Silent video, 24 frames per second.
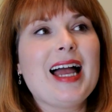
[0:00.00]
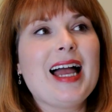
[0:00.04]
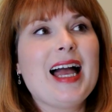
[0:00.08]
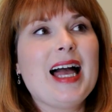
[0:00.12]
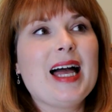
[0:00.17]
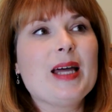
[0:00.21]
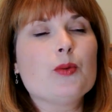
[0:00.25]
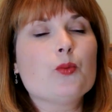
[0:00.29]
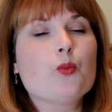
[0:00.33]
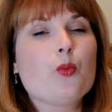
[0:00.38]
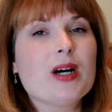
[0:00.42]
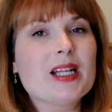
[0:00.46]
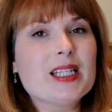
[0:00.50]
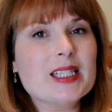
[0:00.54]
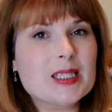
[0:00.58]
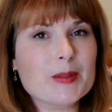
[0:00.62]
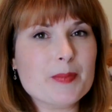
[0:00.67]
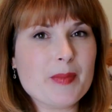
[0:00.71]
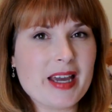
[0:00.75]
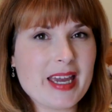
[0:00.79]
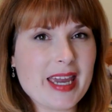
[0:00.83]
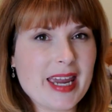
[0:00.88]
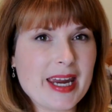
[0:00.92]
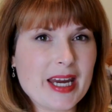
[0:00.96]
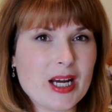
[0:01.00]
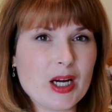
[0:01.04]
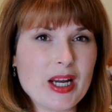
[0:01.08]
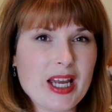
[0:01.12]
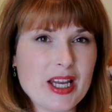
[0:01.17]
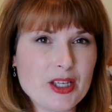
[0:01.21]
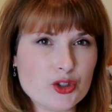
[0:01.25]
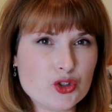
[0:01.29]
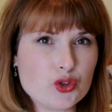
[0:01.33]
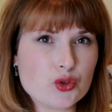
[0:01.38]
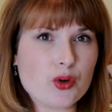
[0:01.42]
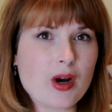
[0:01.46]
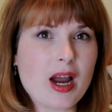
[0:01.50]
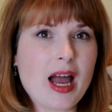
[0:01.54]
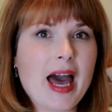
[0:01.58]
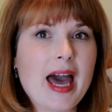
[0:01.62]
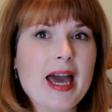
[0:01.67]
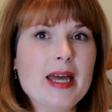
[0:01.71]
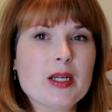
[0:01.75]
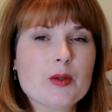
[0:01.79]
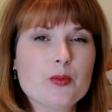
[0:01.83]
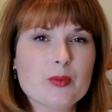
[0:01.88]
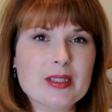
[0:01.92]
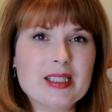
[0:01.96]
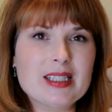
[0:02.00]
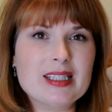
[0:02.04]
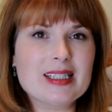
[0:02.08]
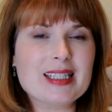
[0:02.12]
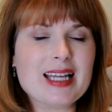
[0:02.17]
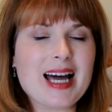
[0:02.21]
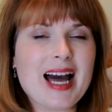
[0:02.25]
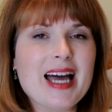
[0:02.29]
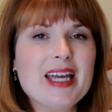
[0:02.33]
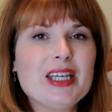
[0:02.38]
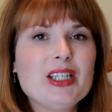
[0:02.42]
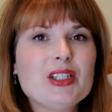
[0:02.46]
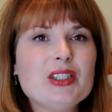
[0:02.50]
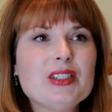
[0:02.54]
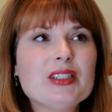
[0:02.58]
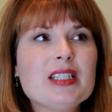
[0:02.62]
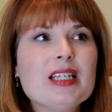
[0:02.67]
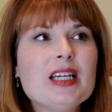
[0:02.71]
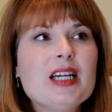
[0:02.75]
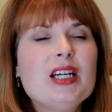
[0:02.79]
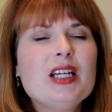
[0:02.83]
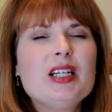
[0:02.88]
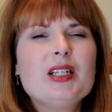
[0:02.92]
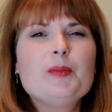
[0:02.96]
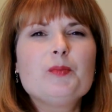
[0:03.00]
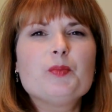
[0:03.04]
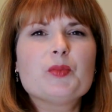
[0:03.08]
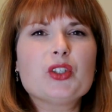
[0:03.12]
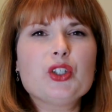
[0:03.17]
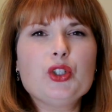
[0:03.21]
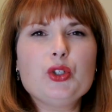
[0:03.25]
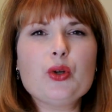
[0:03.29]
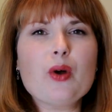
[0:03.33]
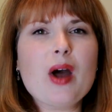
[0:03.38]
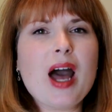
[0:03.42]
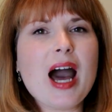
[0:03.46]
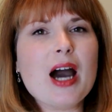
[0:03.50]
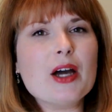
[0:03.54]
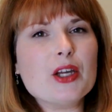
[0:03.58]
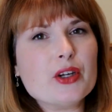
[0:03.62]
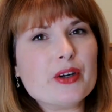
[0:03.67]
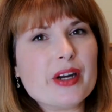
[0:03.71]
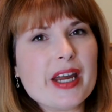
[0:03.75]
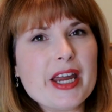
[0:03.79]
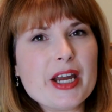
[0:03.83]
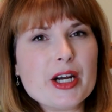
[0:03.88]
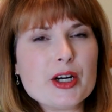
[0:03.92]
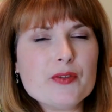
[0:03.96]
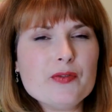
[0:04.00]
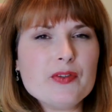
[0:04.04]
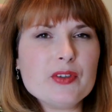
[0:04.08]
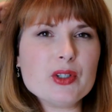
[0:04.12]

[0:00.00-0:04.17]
and once my hair had dried and was styled, you know how your hair